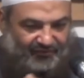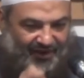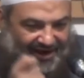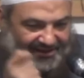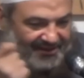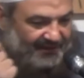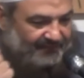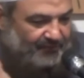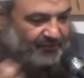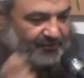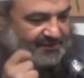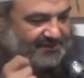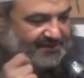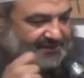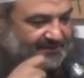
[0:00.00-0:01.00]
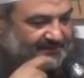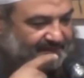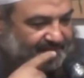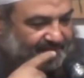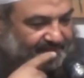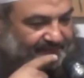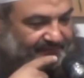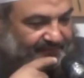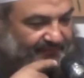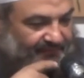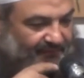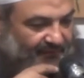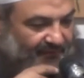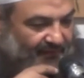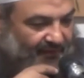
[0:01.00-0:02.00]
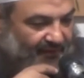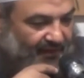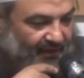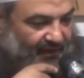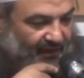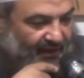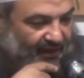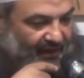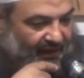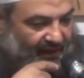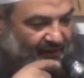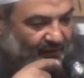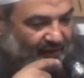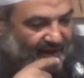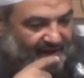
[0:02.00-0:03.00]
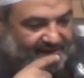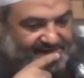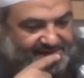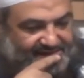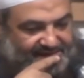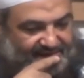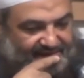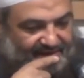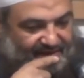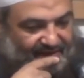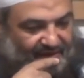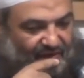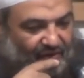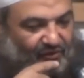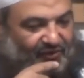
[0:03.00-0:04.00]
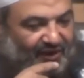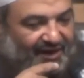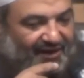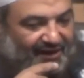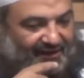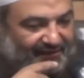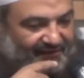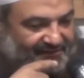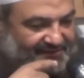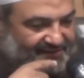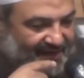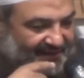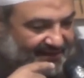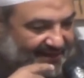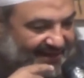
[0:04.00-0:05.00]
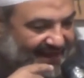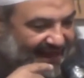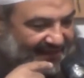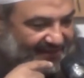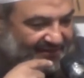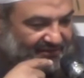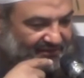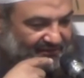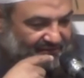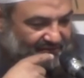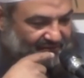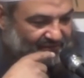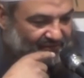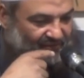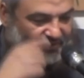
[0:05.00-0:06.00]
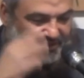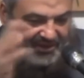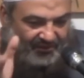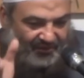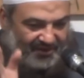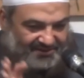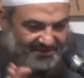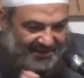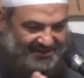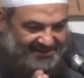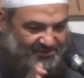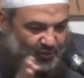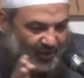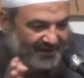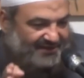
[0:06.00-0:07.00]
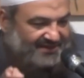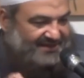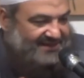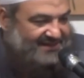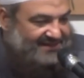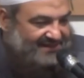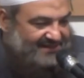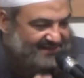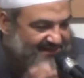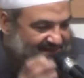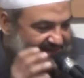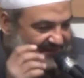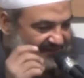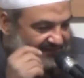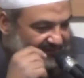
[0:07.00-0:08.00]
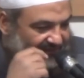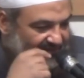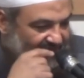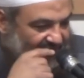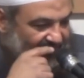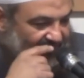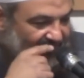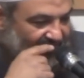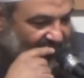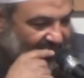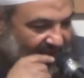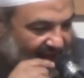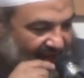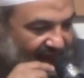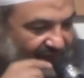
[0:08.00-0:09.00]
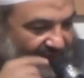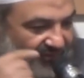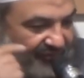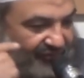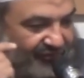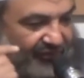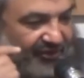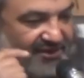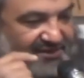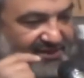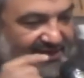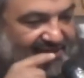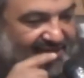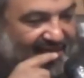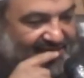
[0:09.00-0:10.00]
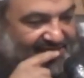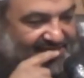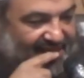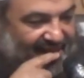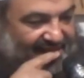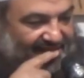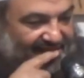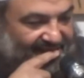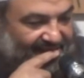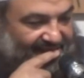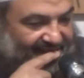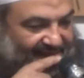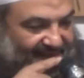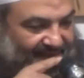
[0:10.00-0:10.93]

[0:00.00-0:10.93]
writing books, he was already started that when he was in his 20s. And from the first that he has done,